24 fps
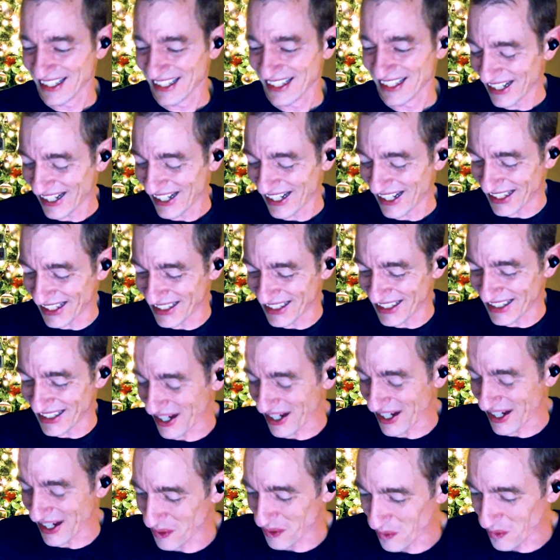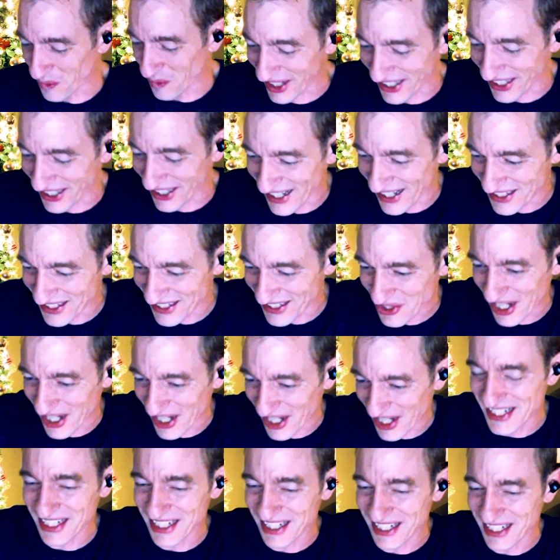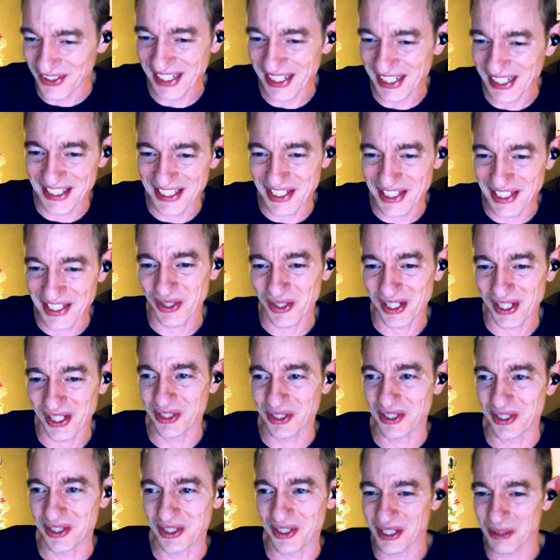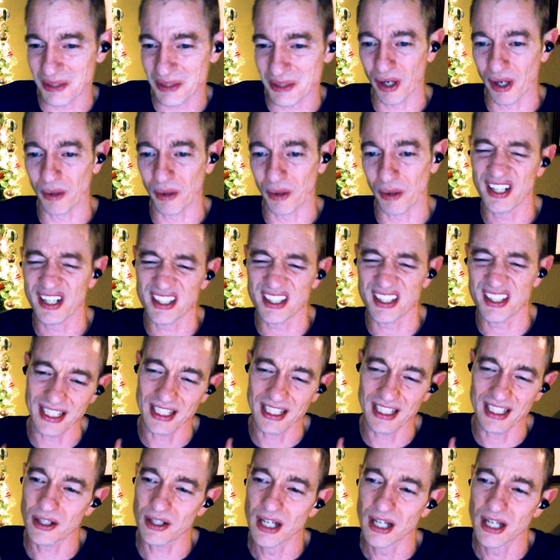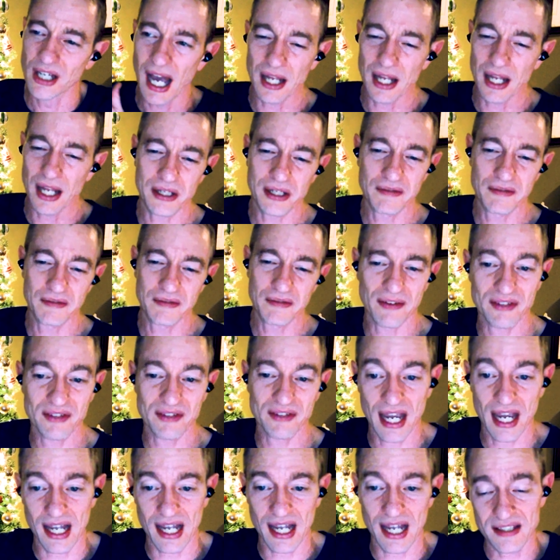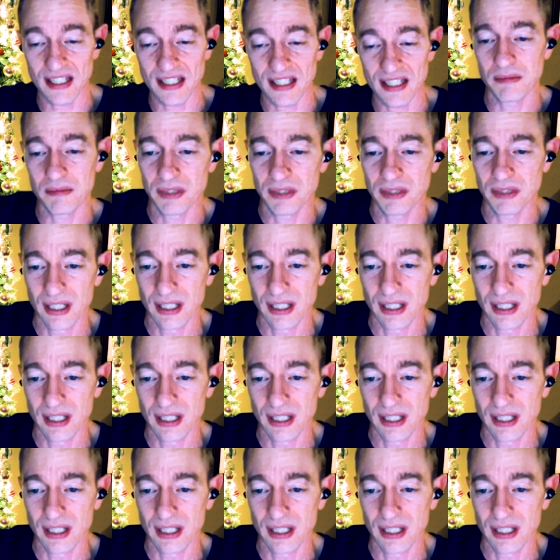Yeah, we're working on trying to create this structure to the point where it's like, I don't even have to ask him.